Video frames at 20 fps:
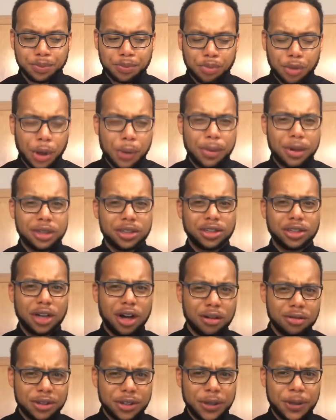but it's
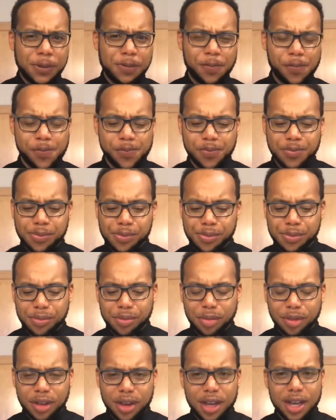salty.
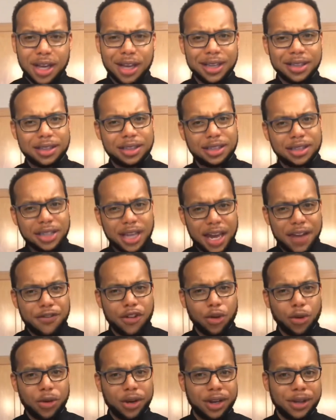It's
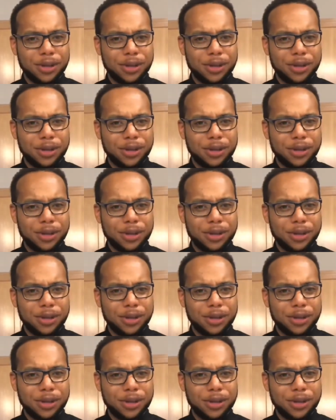savory.